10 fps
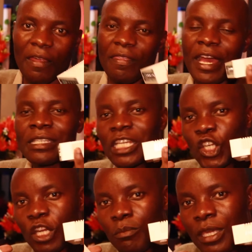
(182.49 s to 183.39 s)
Then
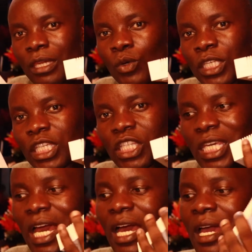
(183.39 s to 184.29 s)
station B, which is
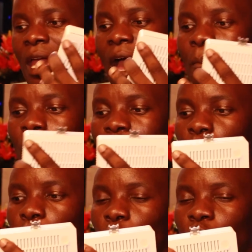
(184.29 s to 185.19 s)
here, I'm going to
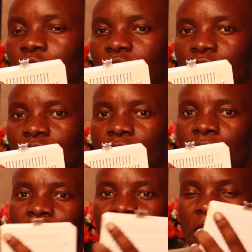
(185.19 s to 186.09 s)
put
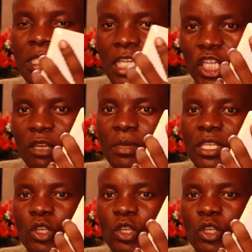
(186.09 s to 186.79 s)
this station B is